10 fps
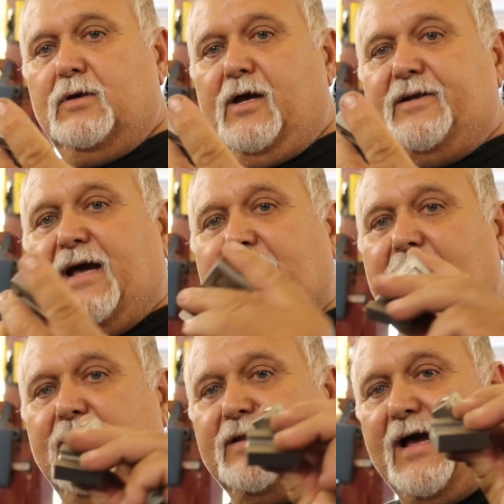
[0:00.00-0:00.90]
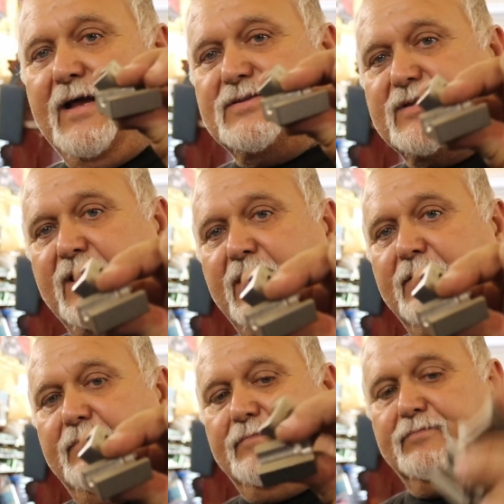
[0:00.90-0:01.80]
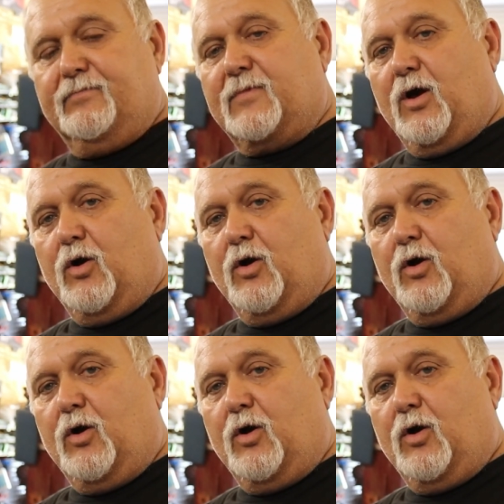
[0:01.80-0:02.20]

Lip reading: a die set to